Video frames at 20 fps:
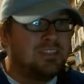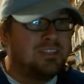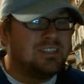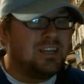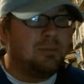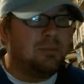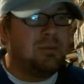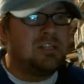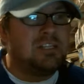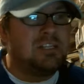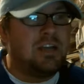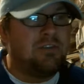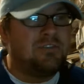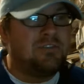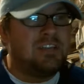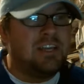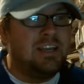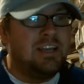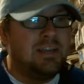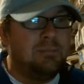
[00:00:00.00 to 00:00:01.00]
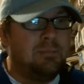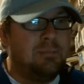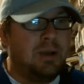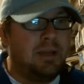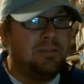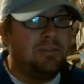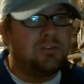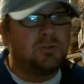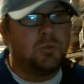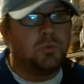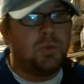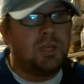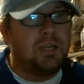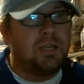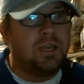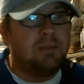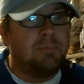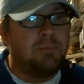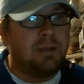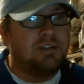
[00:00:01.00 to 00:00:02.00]
It's going to be tough to hit it by this
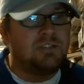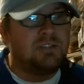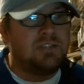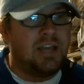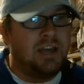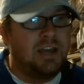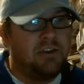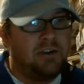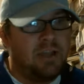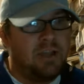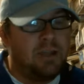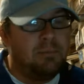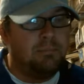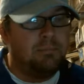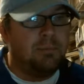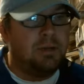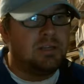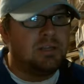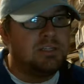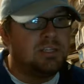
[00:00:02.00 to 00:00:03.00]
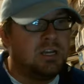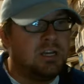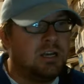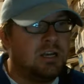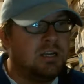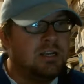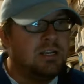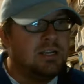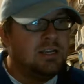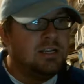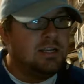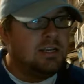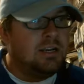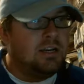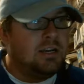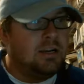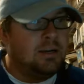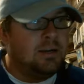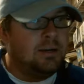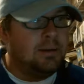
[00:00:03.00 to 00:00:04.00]
weekend, by Saturday, but
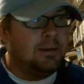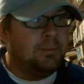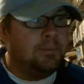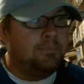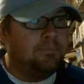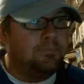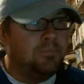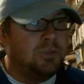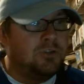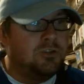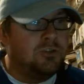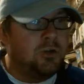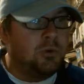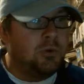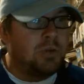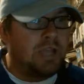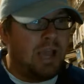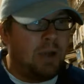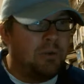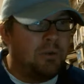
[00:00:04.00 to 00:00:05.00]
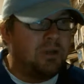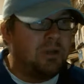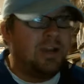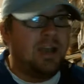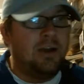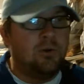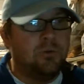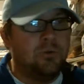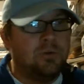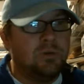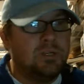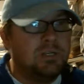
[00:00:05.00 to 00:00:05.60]
don't count it out.